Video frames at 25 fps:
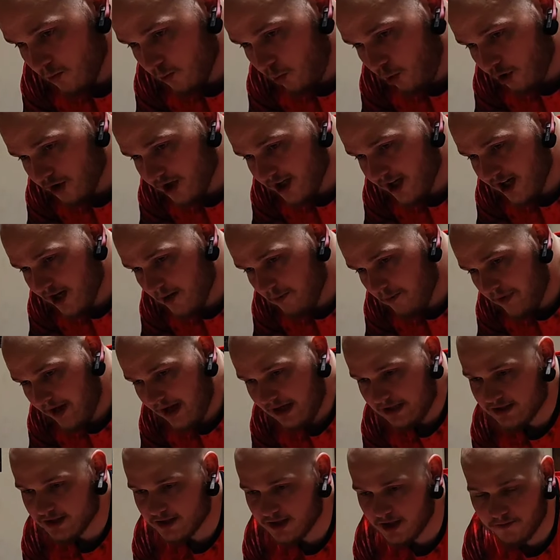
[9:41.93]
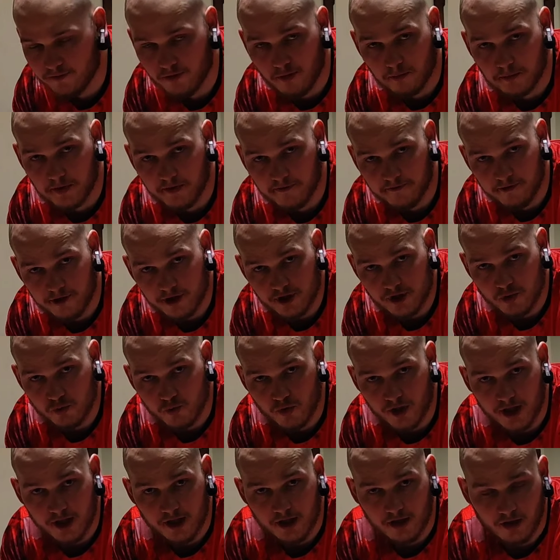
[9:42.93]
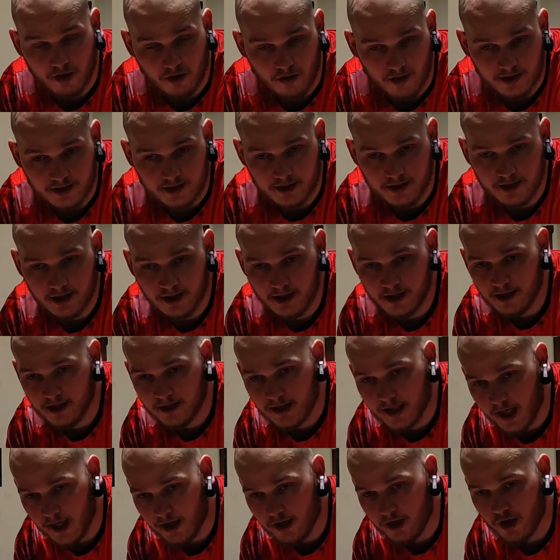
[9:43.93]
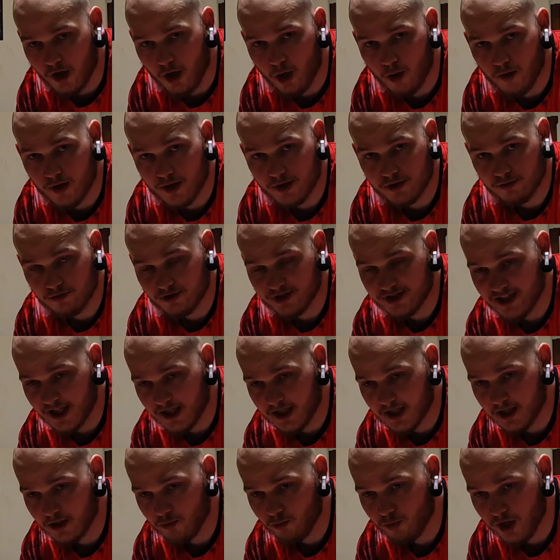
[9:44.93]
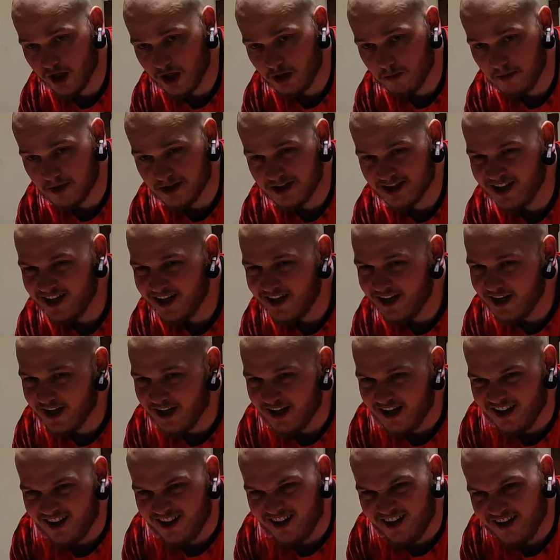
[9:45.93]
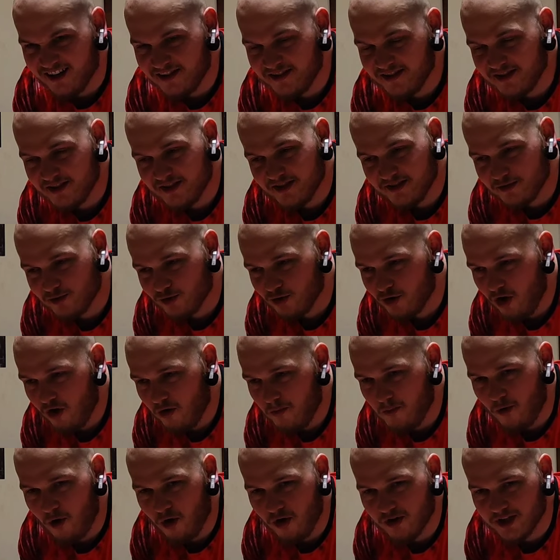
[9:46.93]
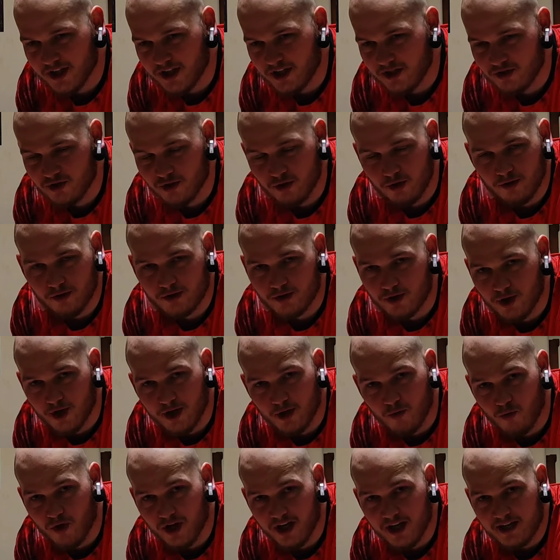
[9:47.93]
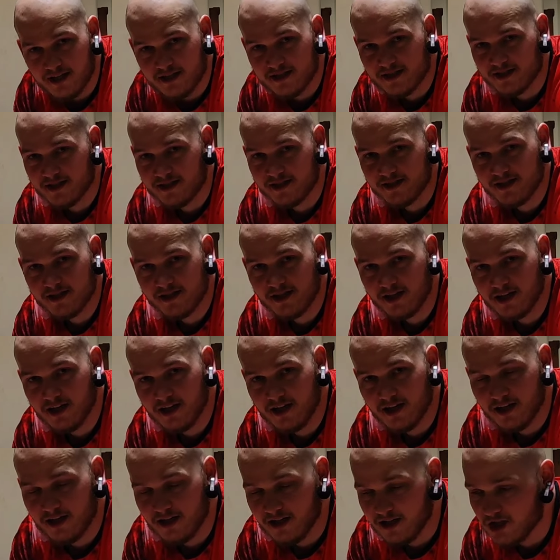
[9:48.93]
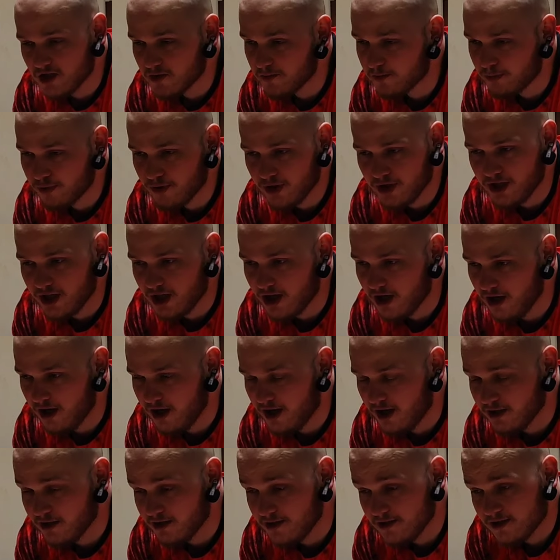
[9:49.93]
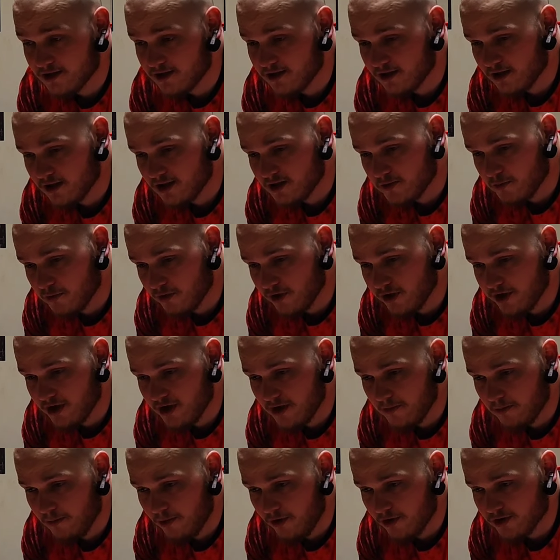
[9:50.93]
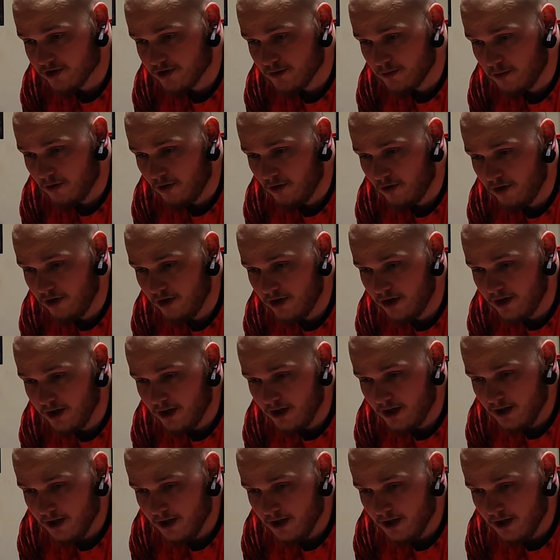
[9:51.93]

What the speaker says: working capacity from the first week, you know, and that carryovers to the second week. But to go more than 2-3 weeks, it's pretty hard. It's pretty impossible.